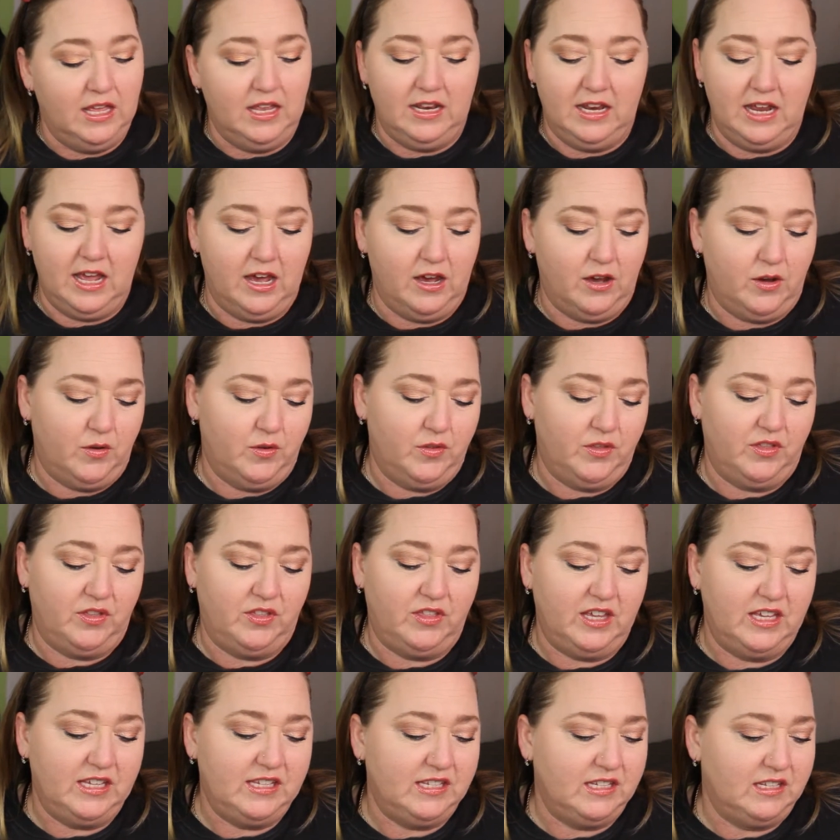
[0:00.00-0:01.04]
Now,
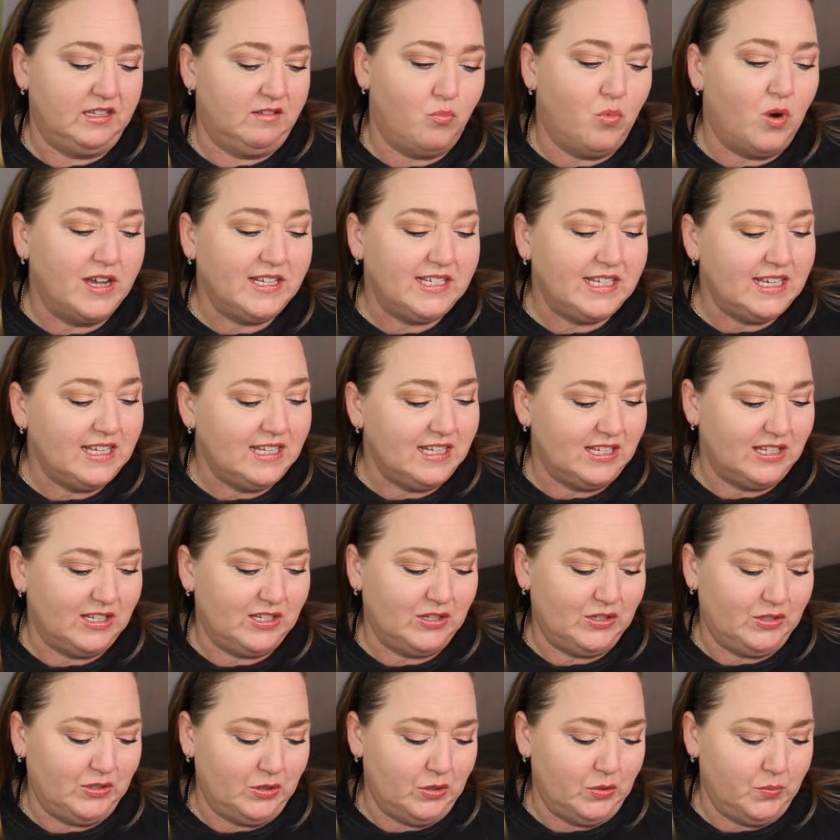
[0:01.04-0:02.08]
this wasn't
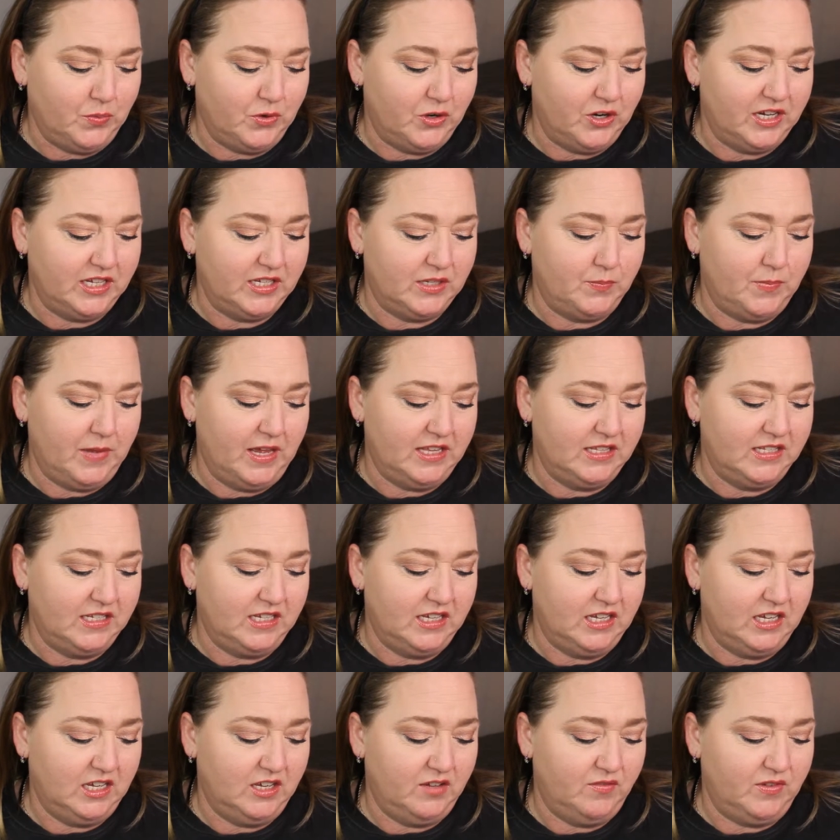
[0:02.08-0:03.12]
super
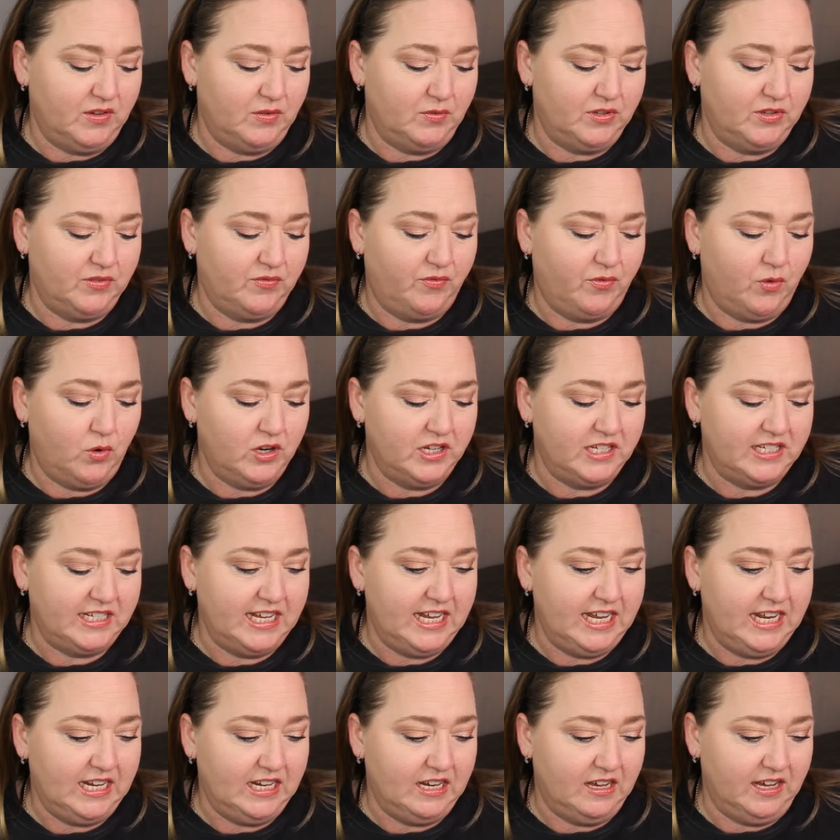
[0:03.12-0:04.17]
expensive. It was
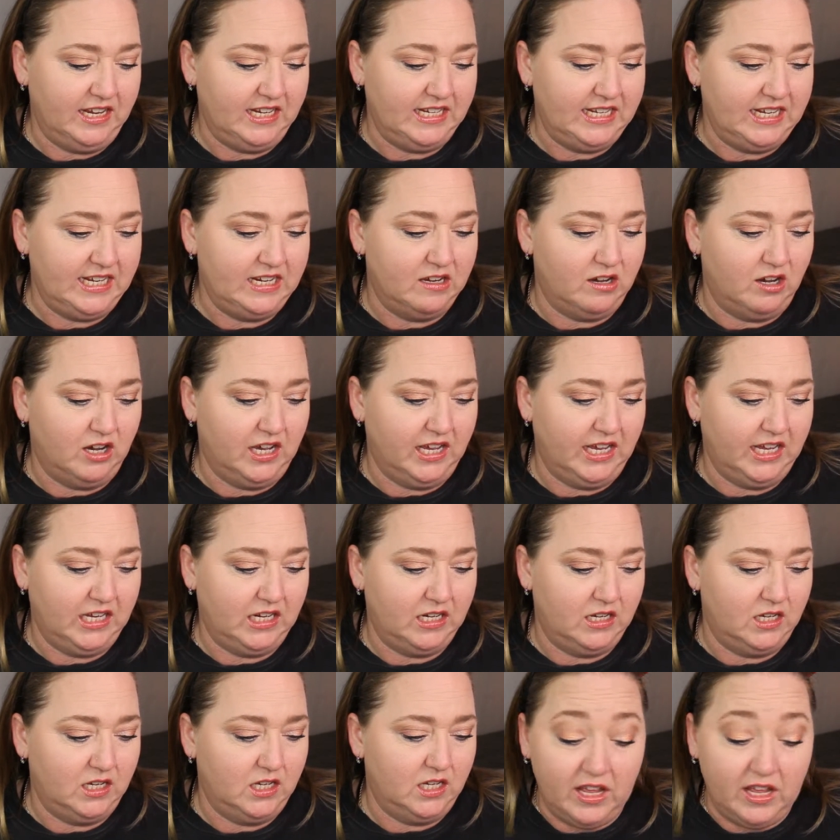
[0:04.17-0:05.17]
$14.99.